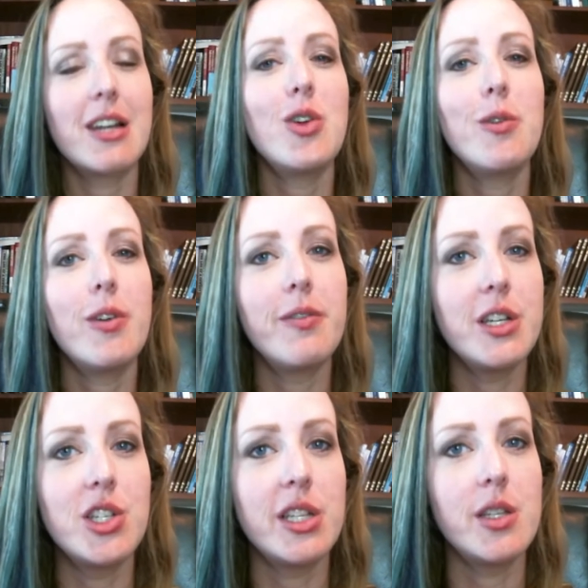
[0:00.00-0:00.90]
I don't know if I'll
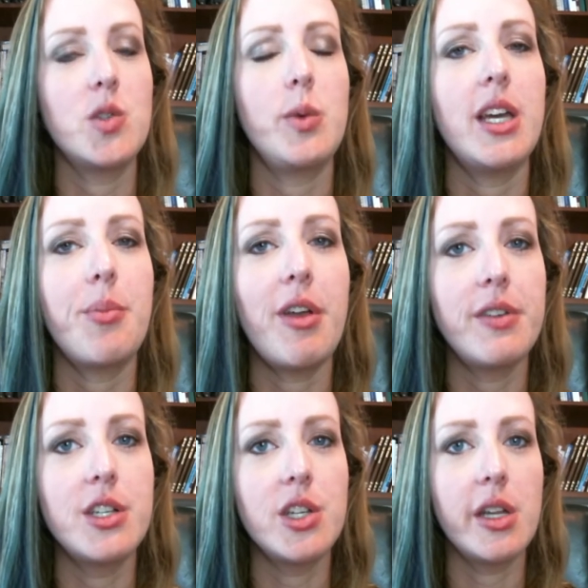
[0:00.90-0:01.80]
finish it this week. I might
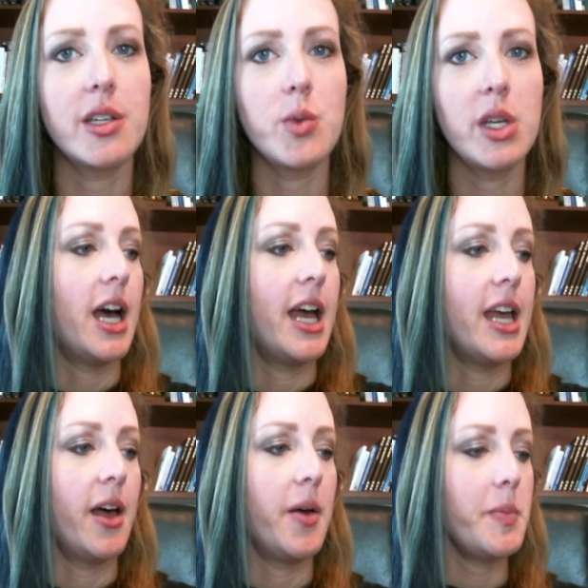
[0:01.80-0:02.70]
finish it next week.
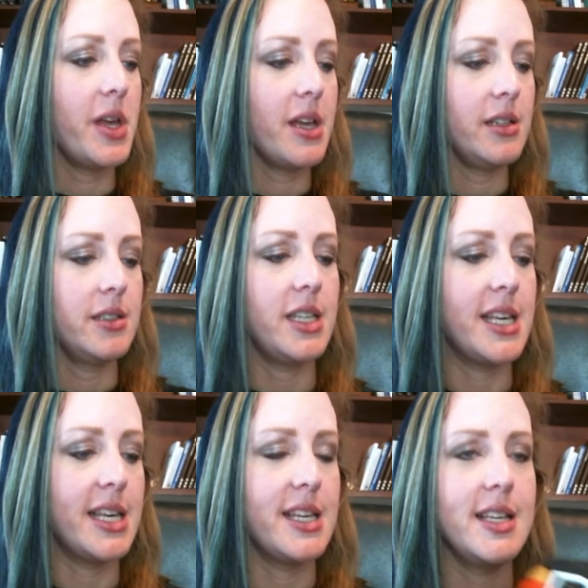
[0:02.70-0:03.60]

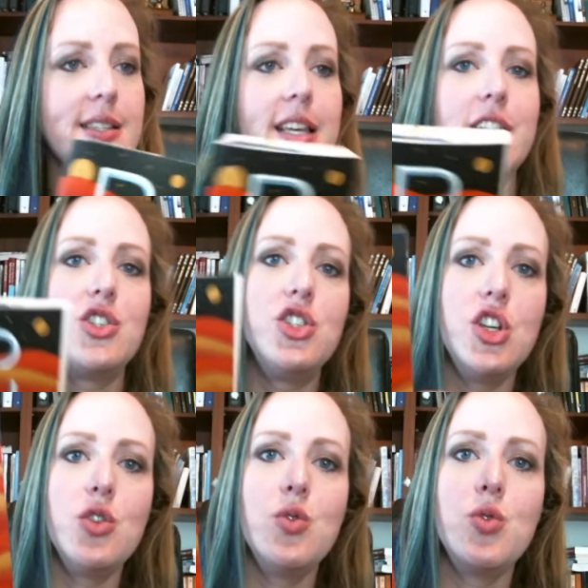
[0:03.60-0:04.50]
Is
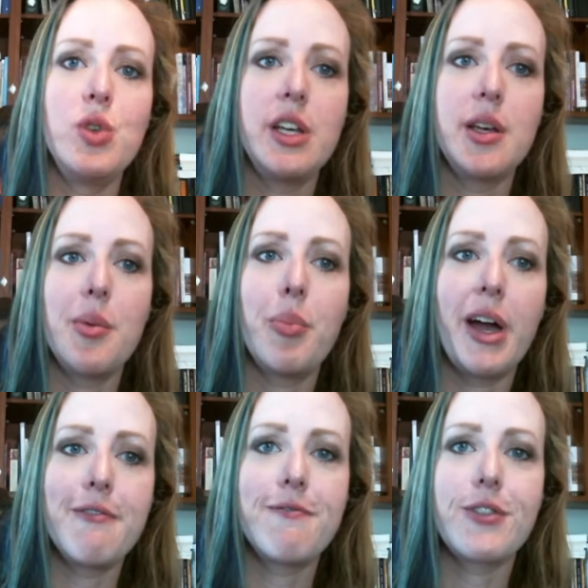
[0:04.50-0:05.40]
Dune
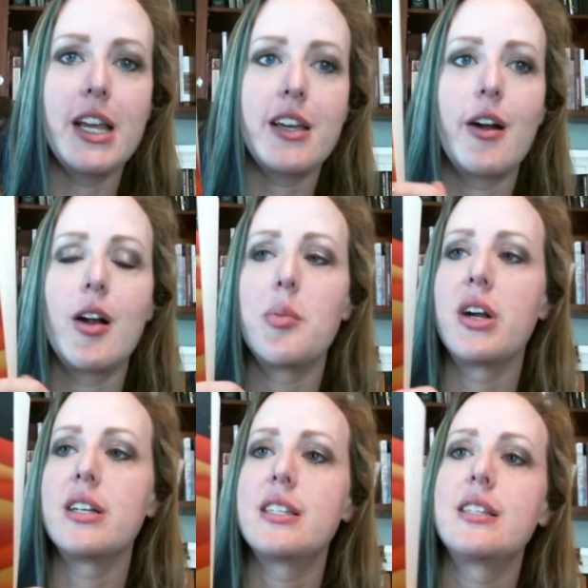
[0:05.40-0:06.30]
by Frank
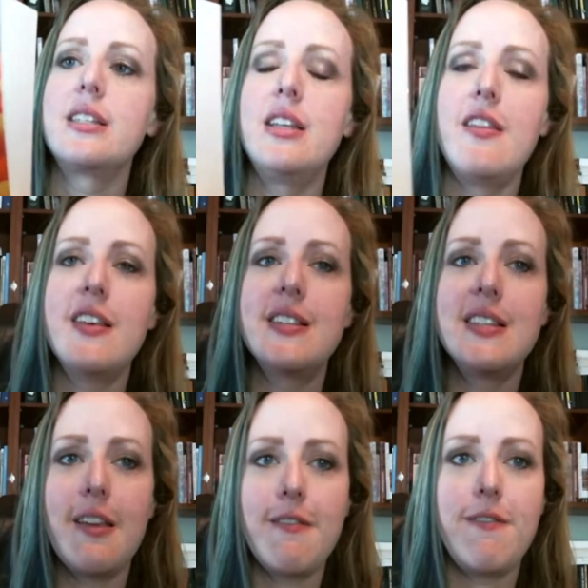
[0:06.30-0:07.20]
Herbert. This is
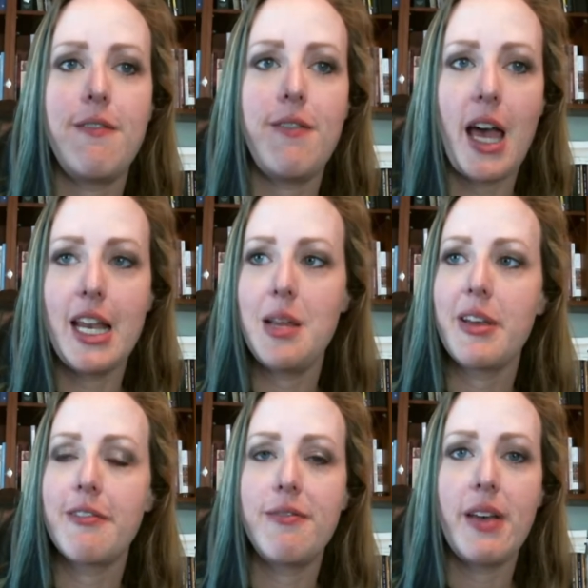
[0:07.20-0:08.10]
a Fatty
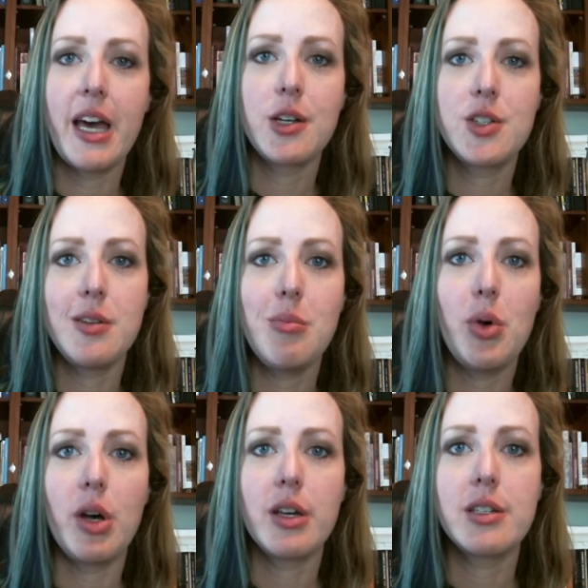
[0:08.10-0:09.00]
McFatterson
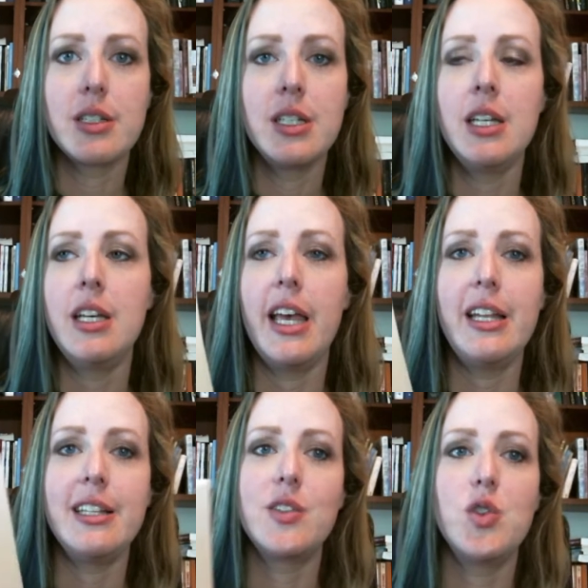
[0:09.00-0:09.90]
book,
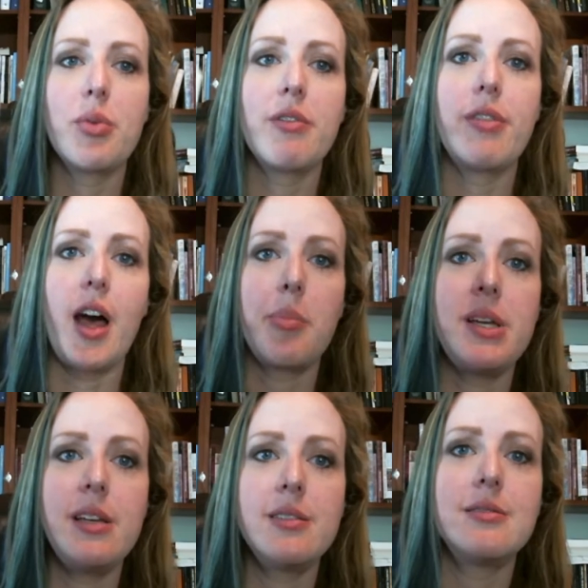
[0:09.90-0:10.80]
and it's super
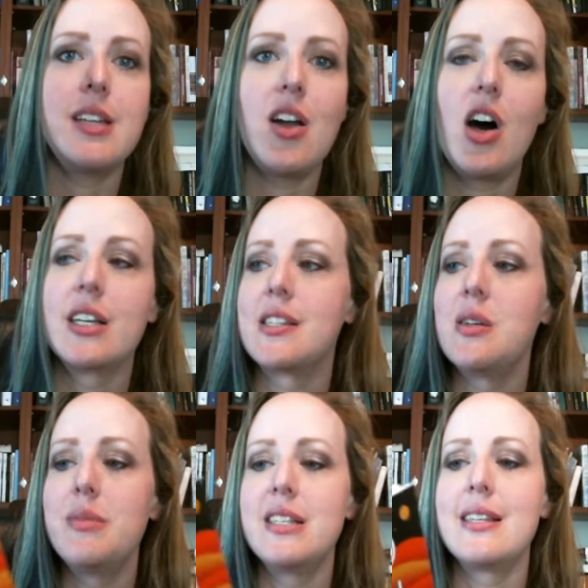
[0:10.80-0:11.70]
floppy and
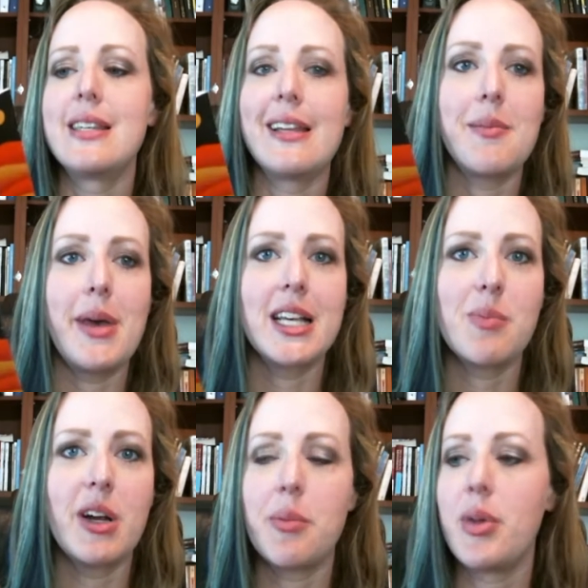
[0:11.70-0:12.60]
awesome. This is like the mass
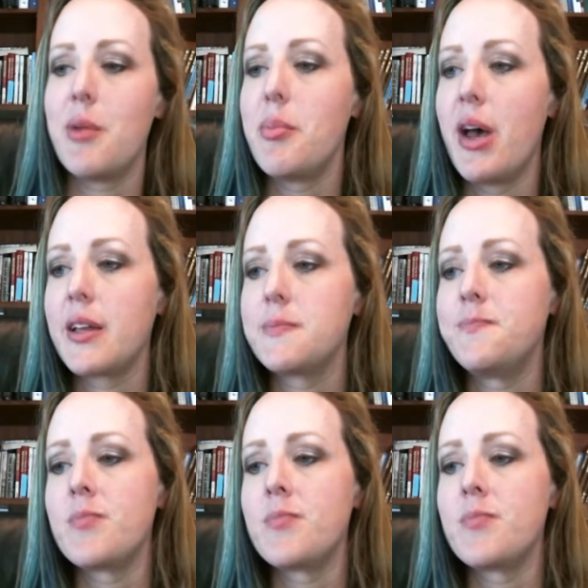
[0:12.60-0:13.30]
market paperback.